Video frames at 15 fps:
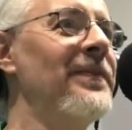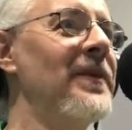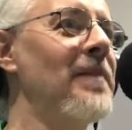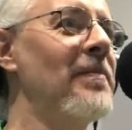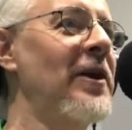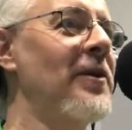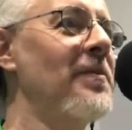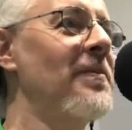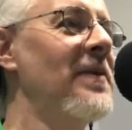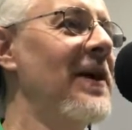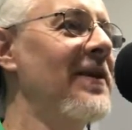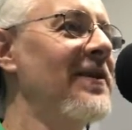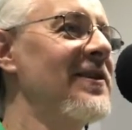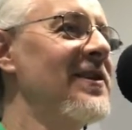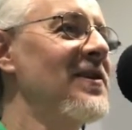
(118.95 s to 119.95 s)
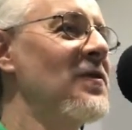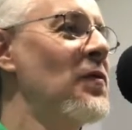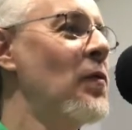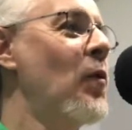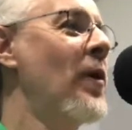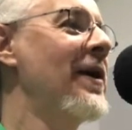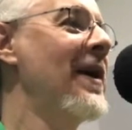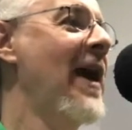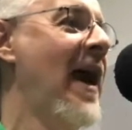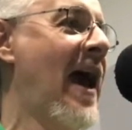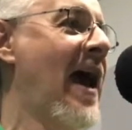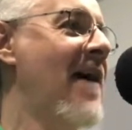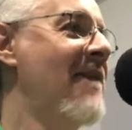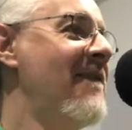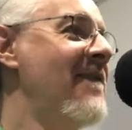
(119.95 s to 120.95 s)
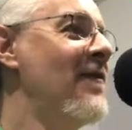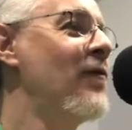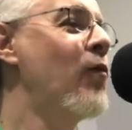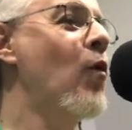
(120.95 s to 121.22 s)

the better part of one half of